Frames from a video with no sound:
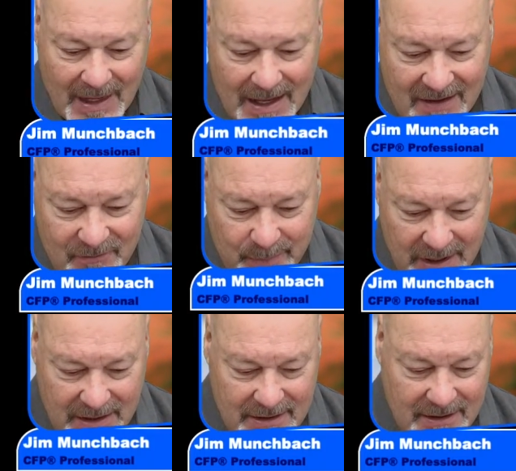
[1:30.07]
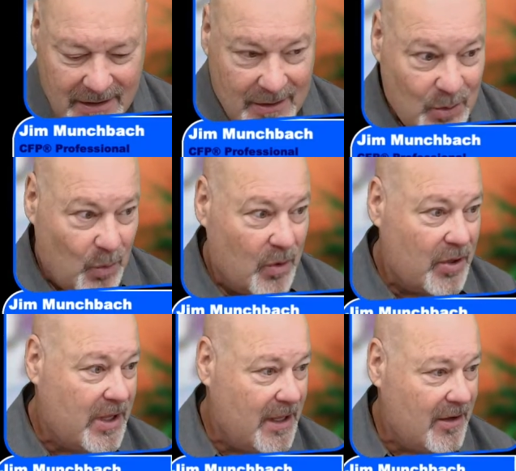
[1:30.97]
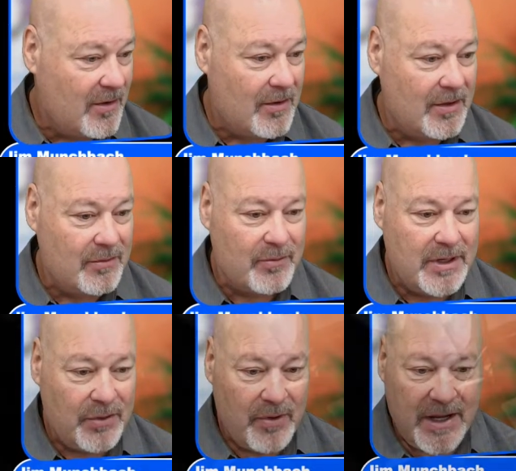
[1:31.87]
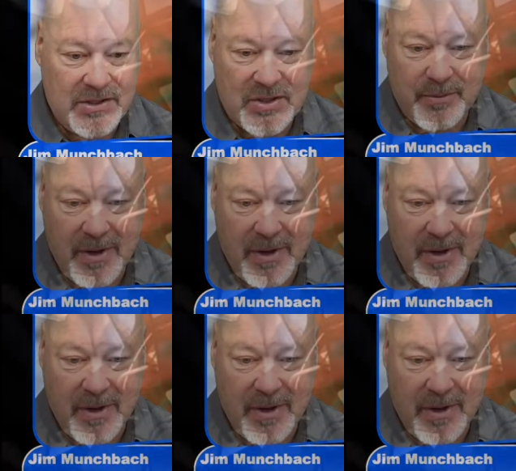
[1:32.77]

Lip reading: I've been working on rearranging